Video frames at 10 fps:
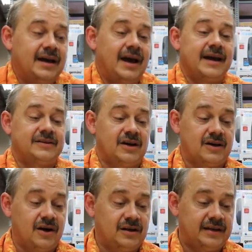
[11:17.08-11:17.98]
I can
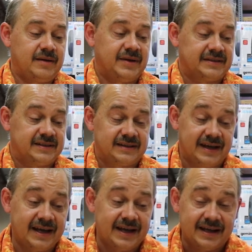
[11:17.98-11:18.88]
talk all day about this.
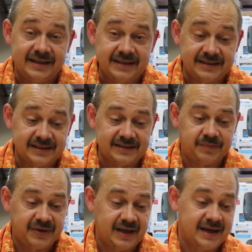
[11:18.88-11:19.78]
Again, Alesis
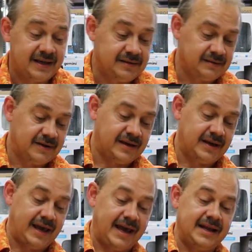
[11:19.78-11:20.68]

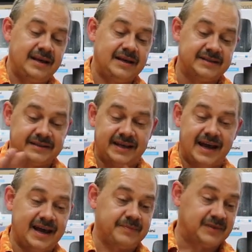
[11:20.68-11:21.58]
PA80 is the
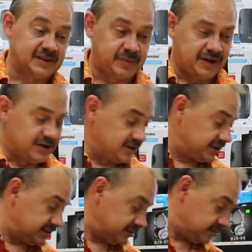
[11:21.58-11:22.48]
amp. The
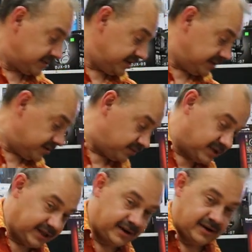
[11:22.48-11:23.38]
speakers
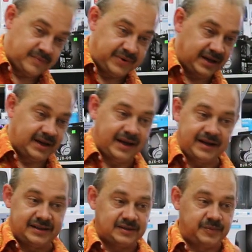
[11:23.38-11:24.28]
really are a
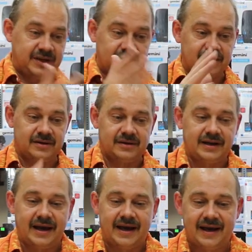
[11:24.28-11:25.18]
PA80 speaker,
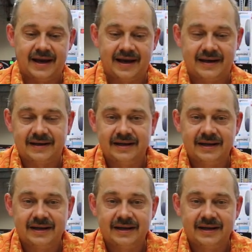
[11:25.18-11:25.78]
and